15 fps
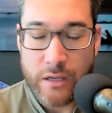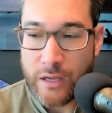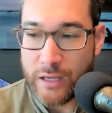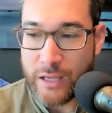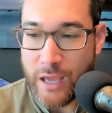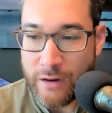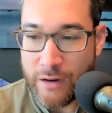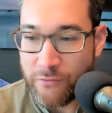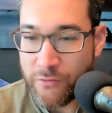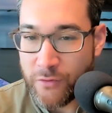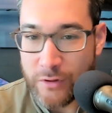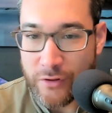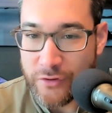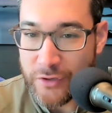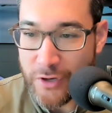Again, for the
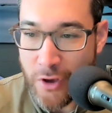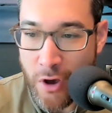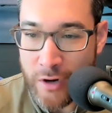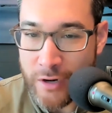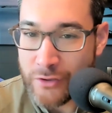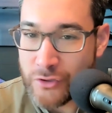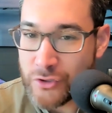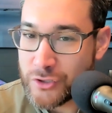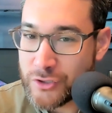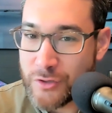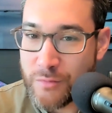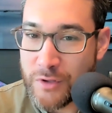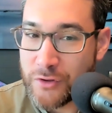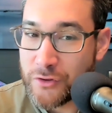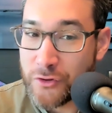listening audience, just to
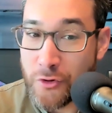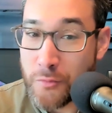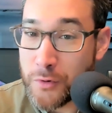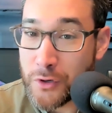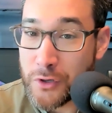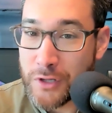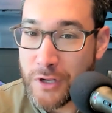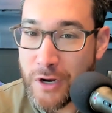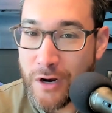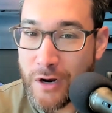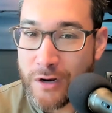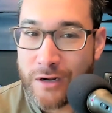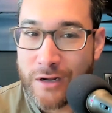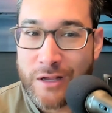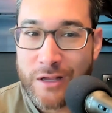be super clear,